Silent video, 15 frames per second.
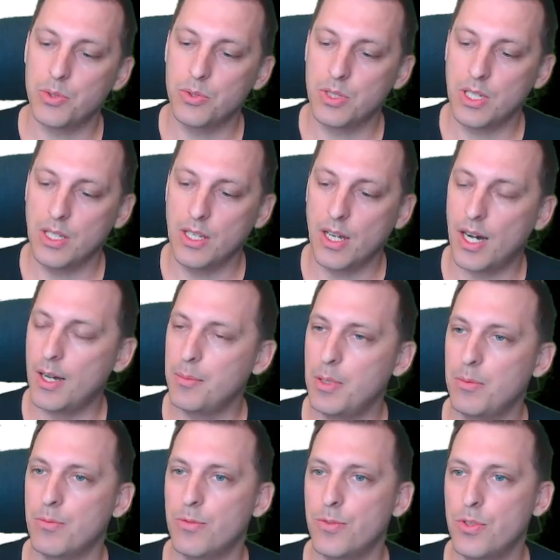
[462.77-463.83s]
to the
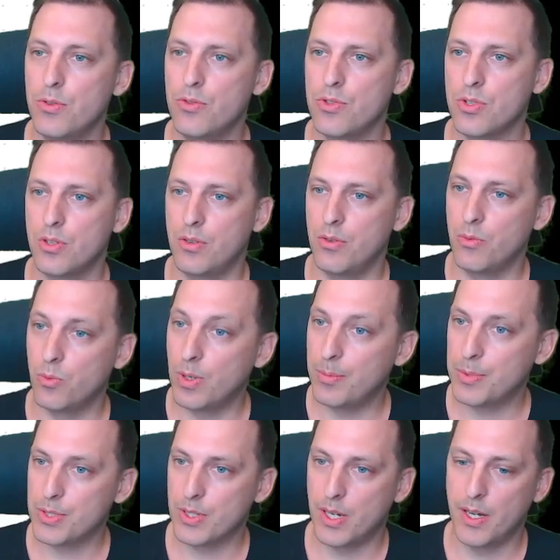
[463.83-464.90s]
IBM Fusion
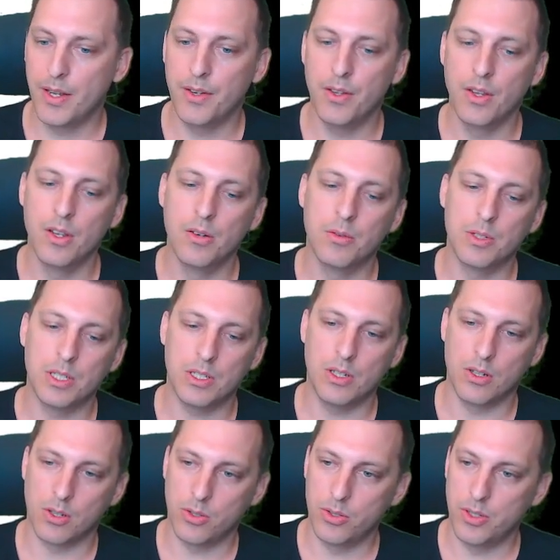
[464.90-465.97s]
website where you
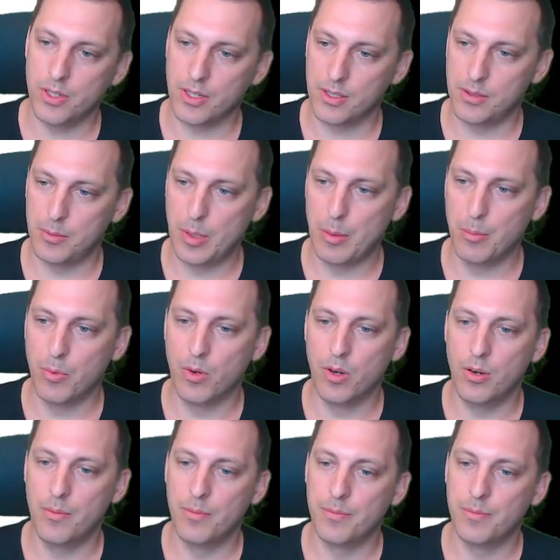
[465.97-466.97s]
can learn a little bit more.